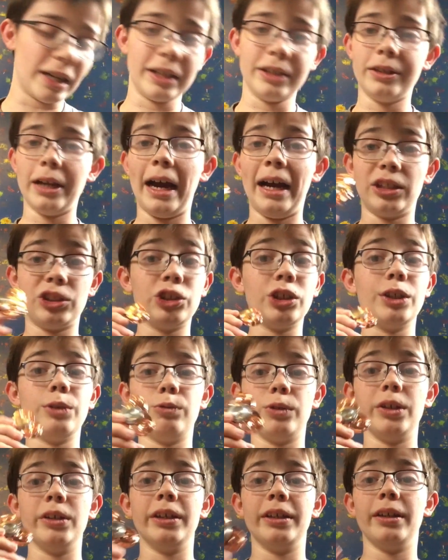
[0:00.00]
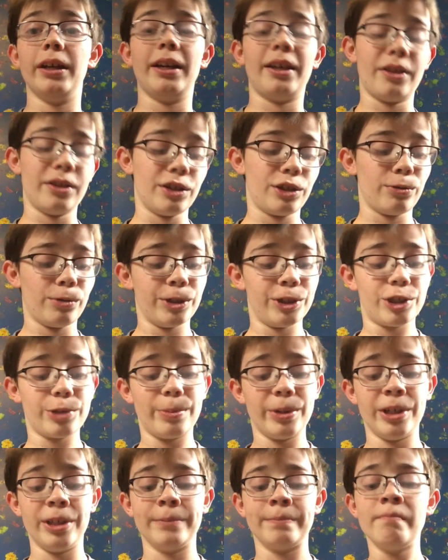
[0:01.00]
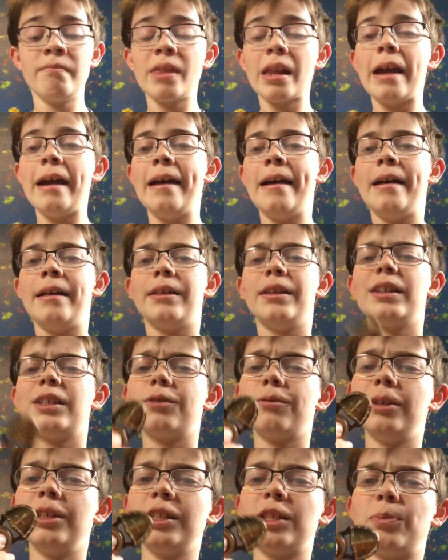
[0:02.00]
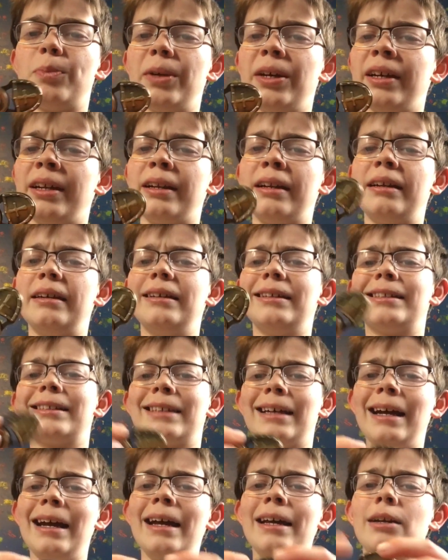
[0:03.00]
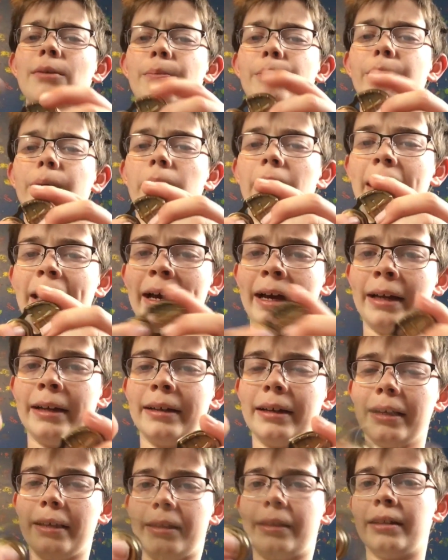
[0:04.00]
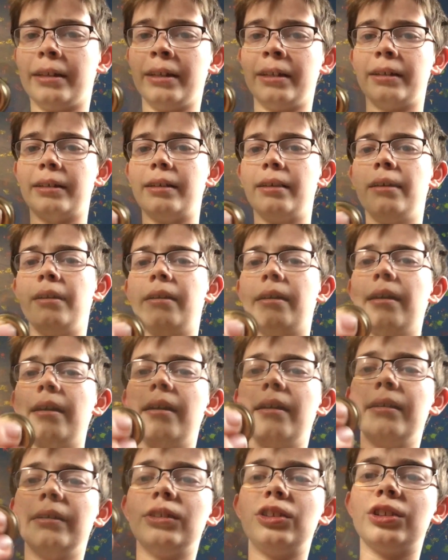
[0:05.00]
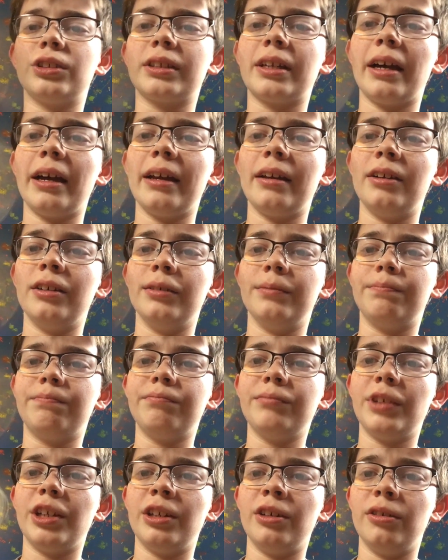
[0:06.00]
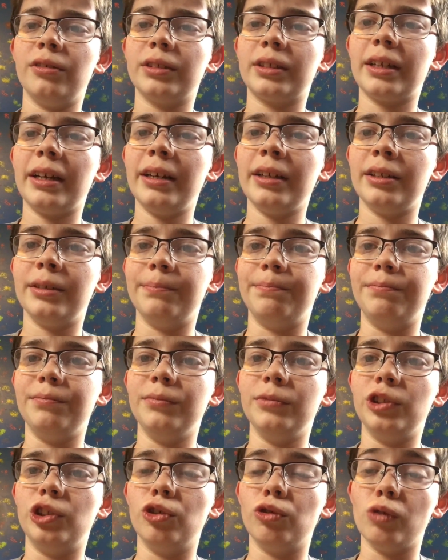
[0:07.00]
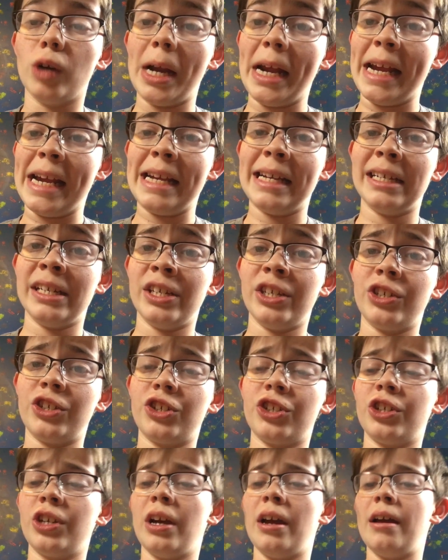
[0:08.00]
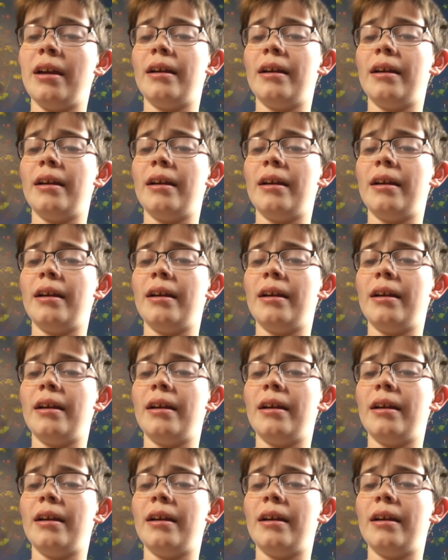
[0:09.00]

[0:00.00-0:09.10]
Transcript: I actually really like this one spin. This one spin, it's kind of bland, I think. Just kind of, you know, it's kind of grayish.